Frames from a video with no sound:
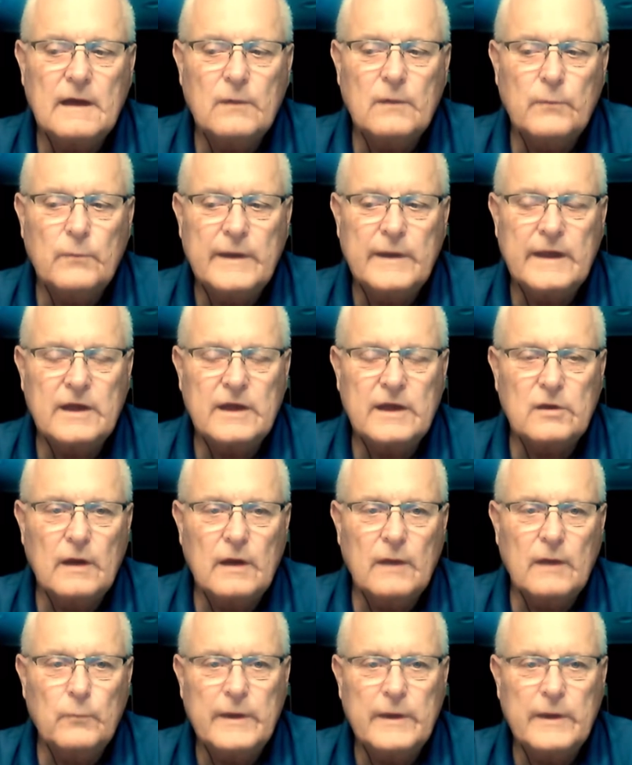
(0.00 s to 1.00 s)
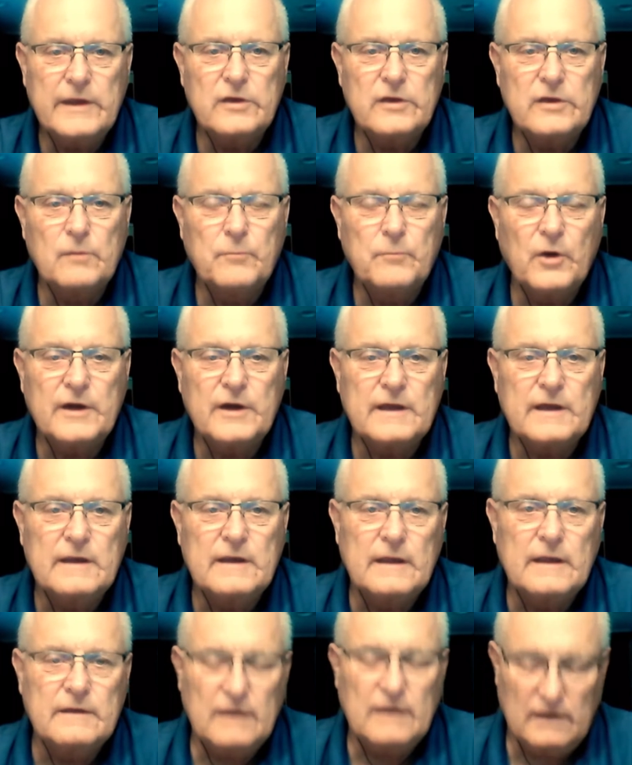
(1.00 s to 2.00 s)
Reading your book
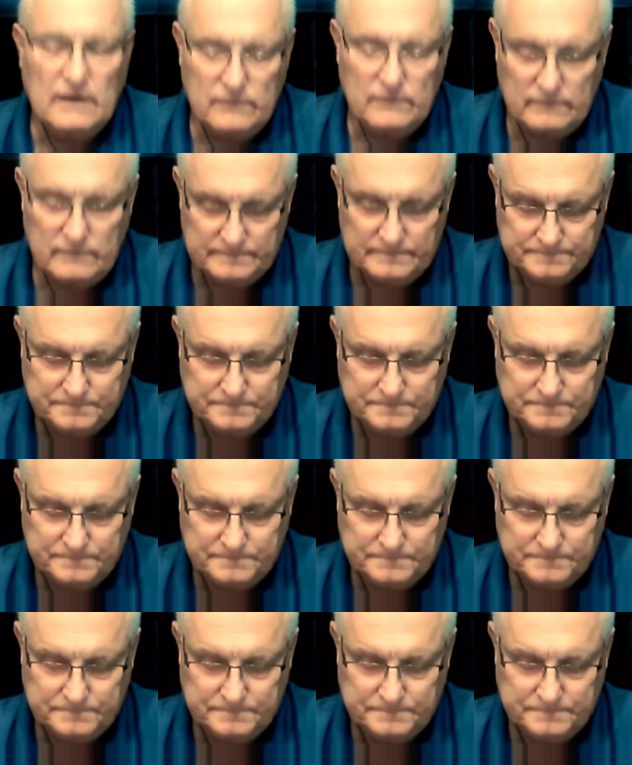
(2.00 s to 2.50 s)
and